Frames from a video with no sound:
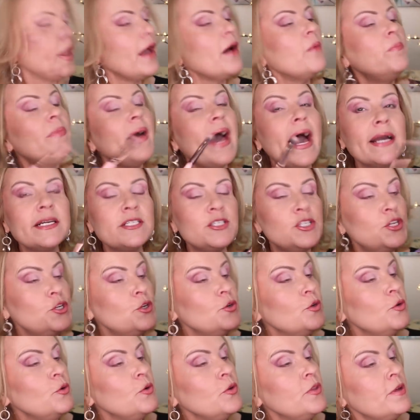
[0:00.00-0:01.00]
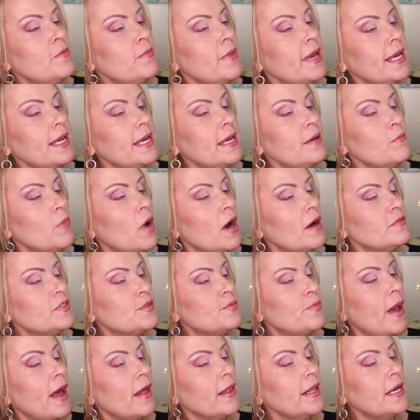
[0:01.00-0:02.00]
Now back to the Making Mauves
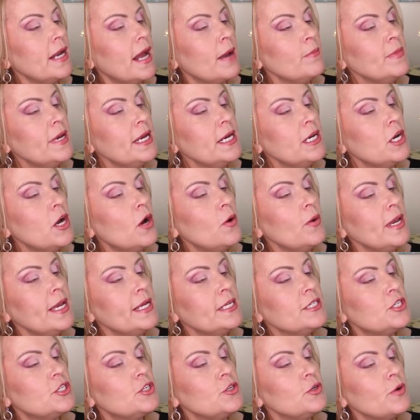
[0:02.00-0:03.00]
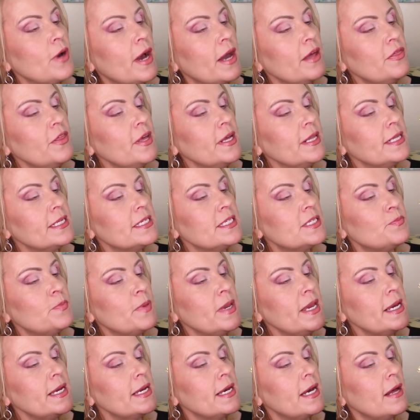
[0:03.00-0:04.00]
palette. I'm going to go into, I think, this
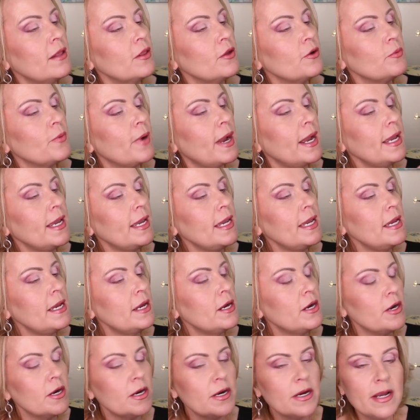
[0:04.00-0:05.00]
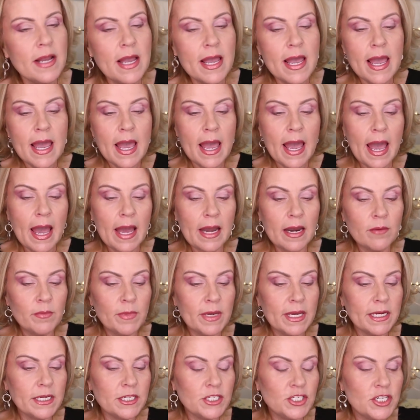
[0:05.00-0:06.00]
pink color right here, and I'm
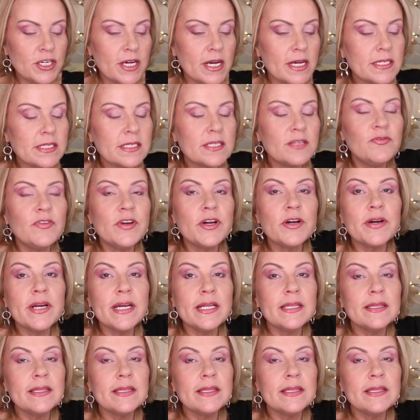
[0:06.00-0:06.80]
going to just very